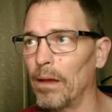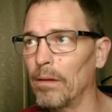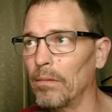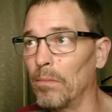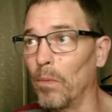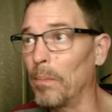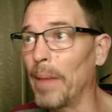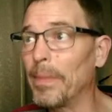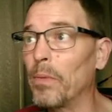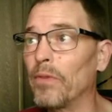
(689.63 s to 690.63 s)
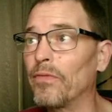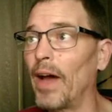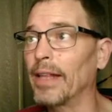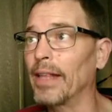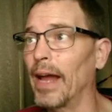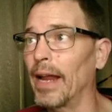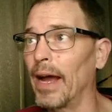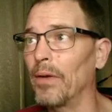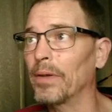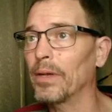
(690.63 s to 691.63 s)
maybe we'll find that
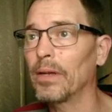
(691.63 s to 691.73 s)
out.